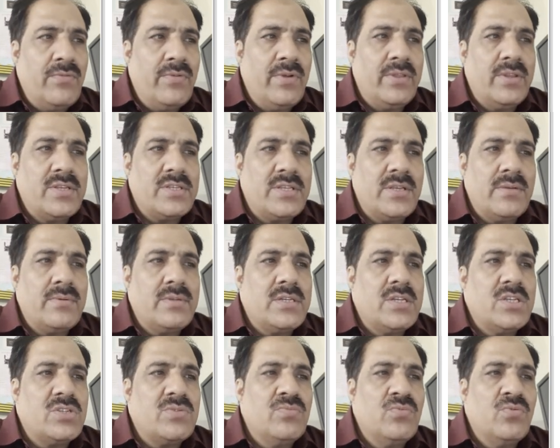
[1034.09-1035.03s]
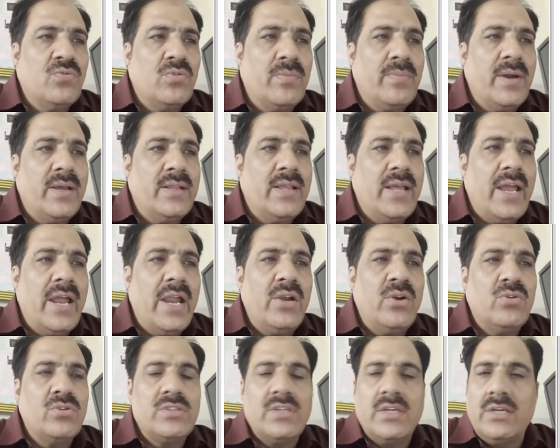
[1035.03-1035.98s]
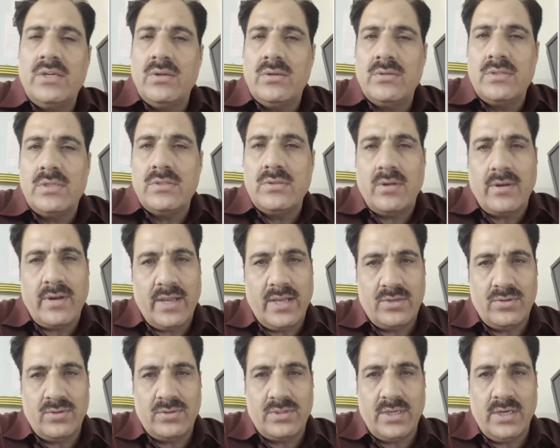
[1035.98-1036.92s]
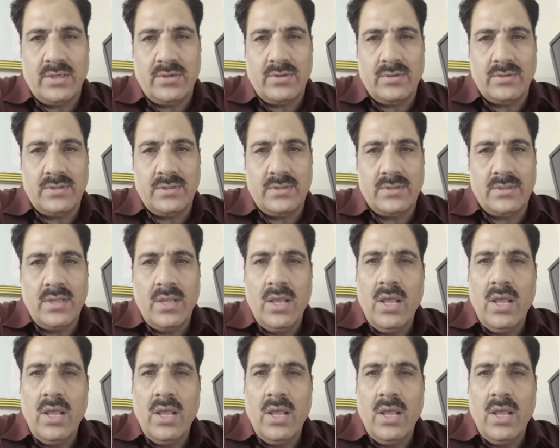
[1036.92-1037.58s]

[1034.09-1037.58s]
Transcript: when the substance moved by the endocytosis or exocytosis?